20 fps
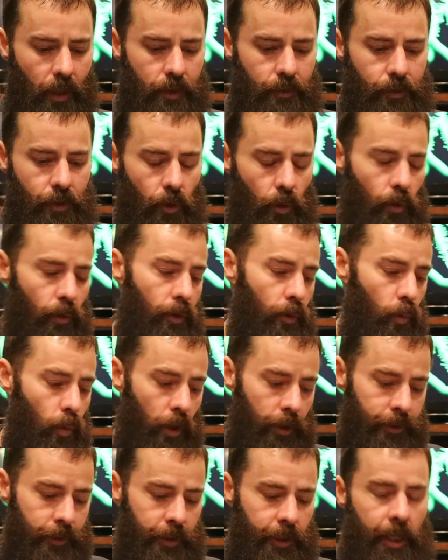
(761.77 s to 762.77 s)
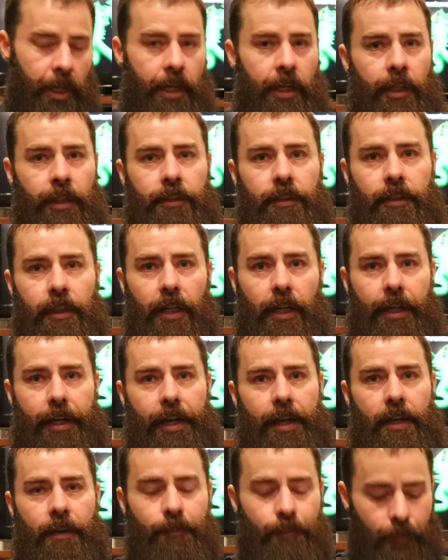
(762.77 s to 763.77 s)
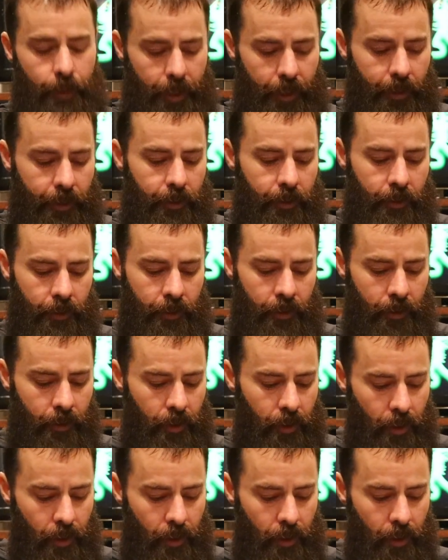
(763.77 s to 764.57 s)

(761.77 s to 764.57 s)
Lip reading: So the one change that I am making,